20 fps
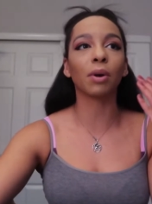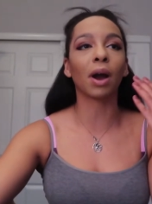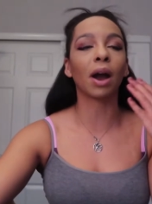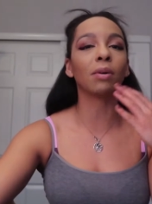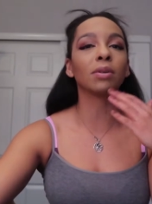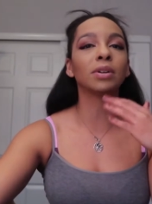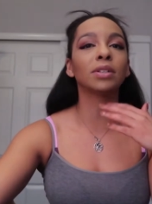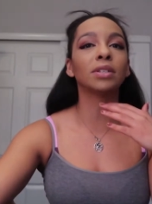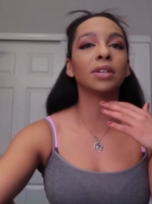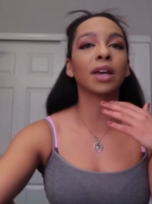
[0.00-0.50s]

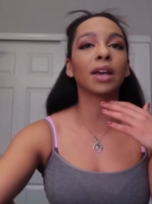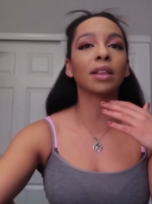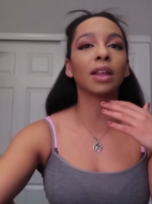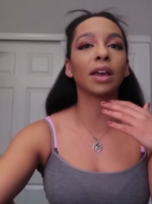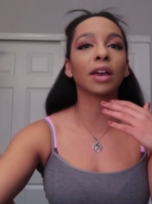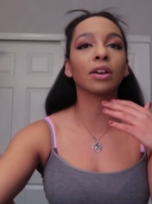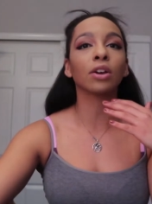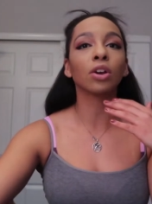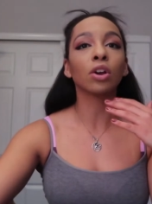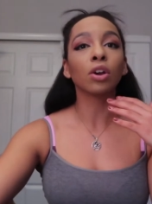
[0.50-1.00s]
I would
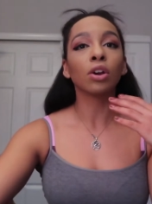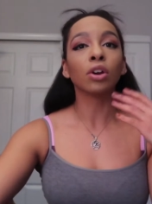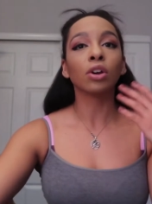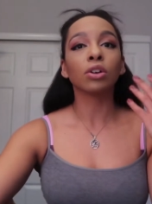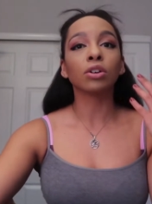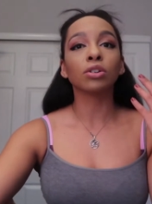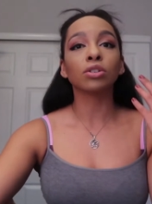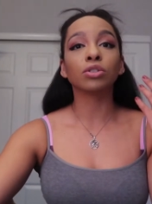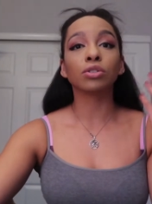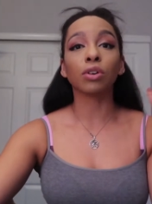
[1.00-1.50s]
say
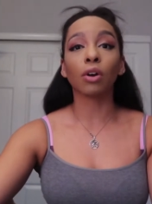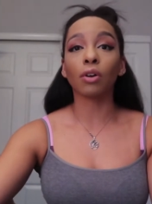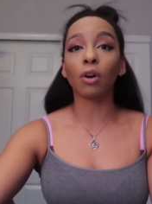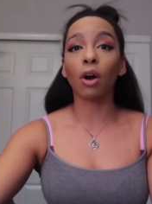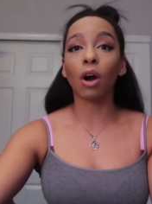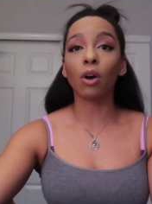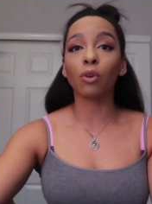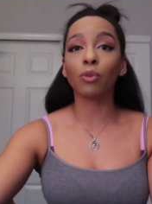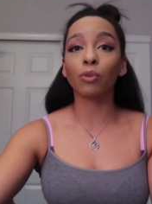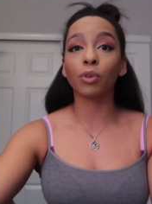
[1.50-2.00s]
start
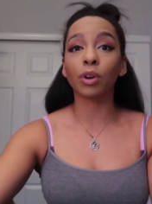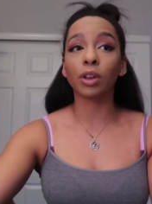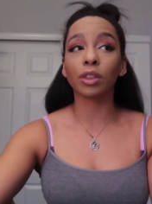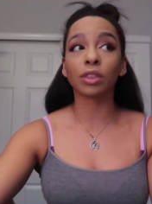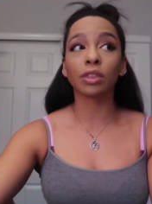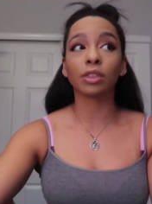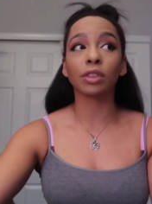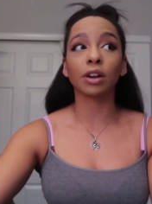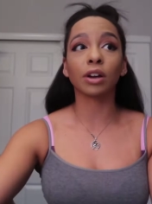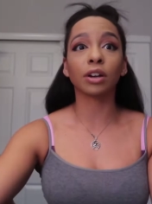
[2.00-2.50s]
off with
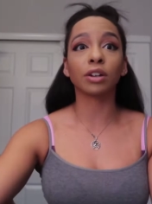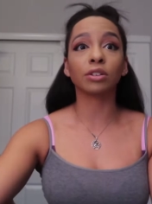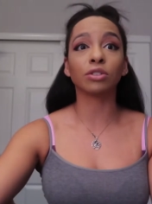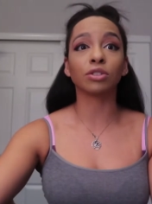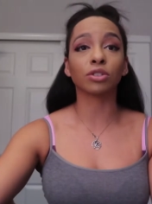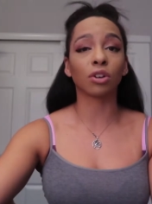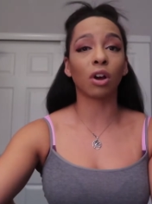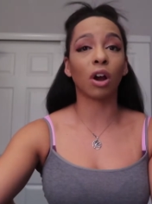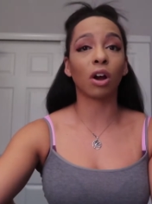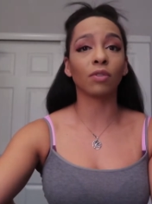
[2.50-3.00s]
a
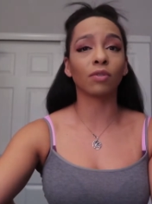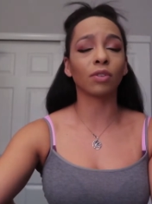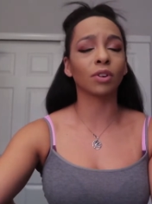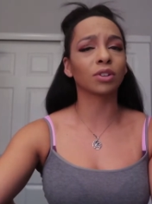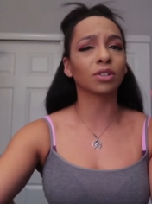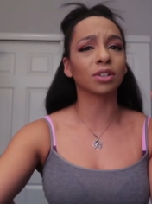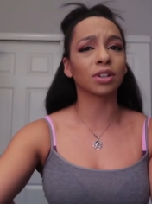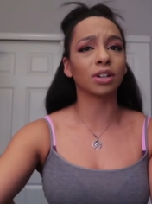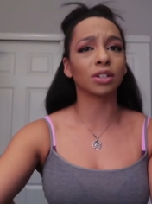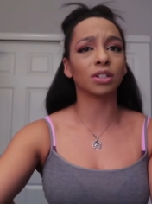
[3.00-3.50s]

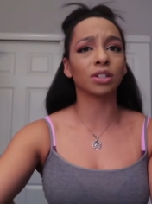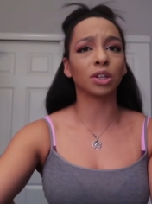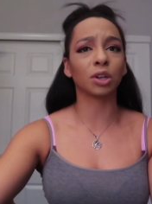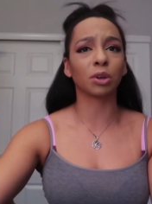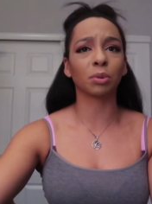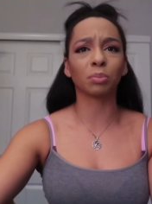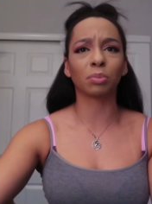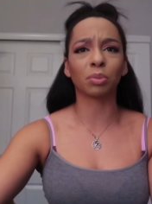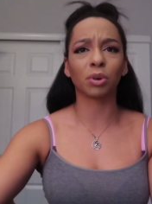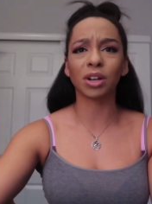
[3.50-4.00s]
Converse because
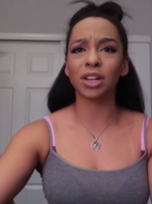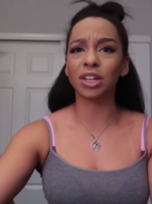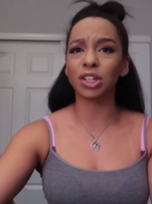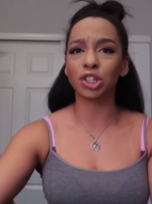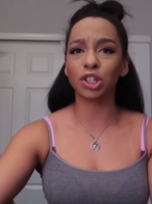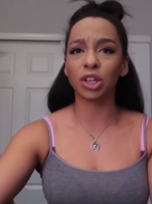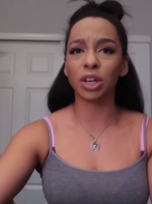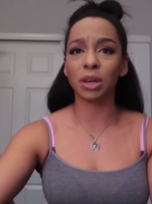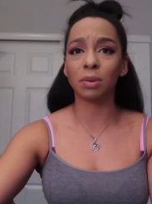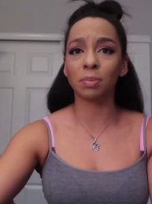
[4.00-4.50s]
they're pretty
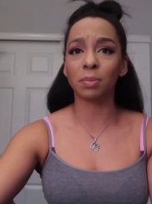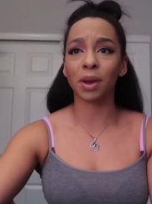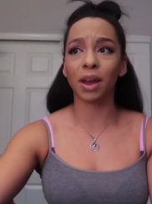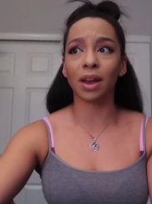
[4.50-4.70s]
cheap,